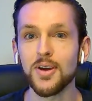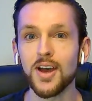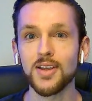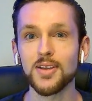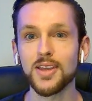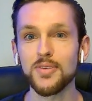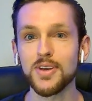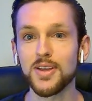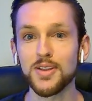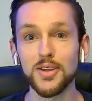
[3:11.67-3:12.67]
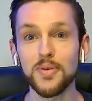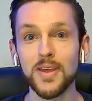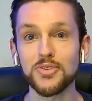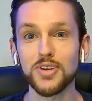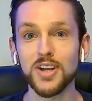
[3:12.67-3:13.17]
I give a, a little bit
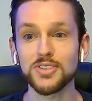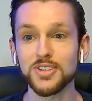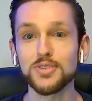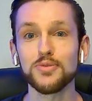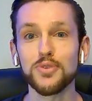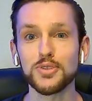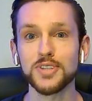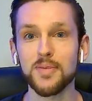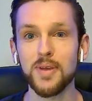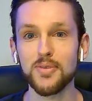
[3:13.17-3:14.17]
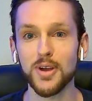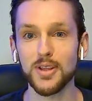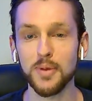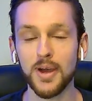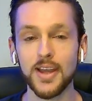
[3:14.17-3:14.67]
introduction. This is your first time ever on
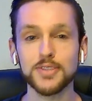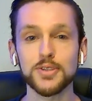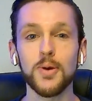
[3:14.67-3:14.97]
podcast, yeah, so